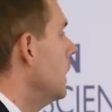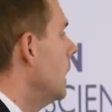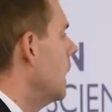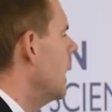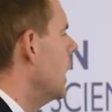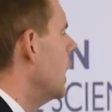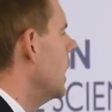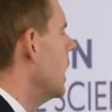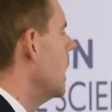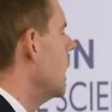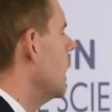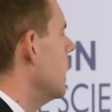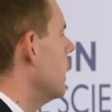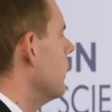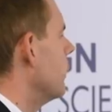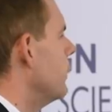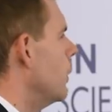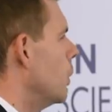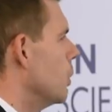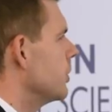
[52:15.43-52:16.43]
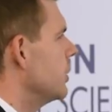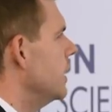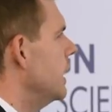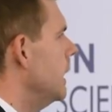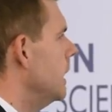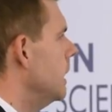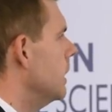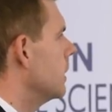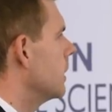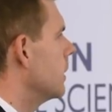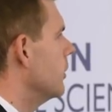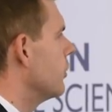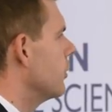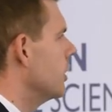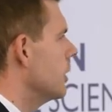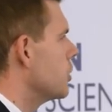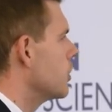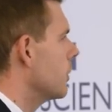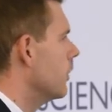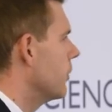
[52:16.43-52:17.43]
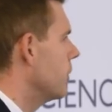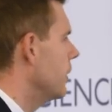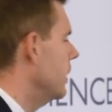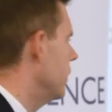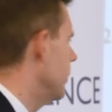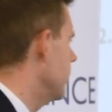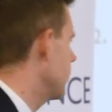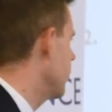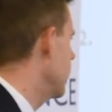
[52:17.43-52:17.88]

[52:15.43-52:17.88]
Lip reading: 40 constituencies